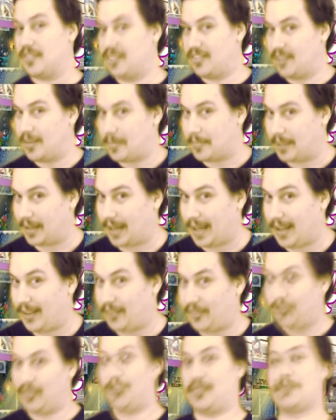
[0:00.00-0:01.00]
something
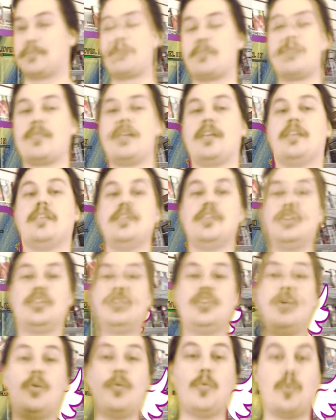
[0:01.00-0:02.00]
else.
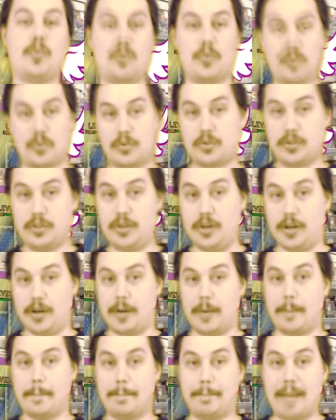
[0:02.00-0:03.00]
So, good,
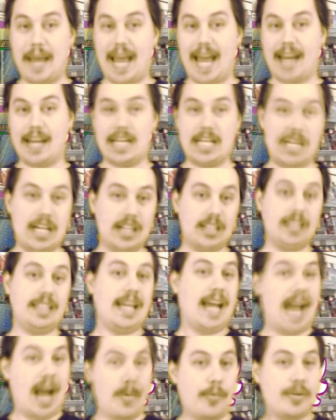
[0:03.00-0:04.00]
bad,
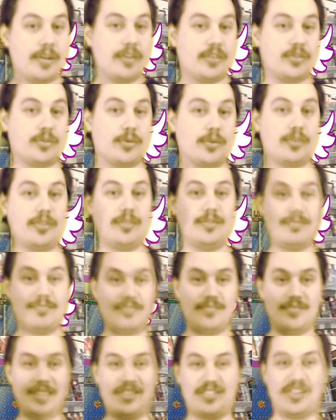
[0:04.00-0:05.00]
ugly, how are we going to score this?
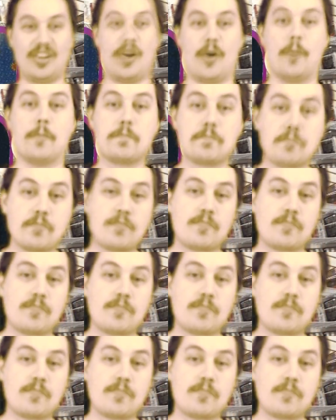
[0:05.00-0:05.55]
Let's go!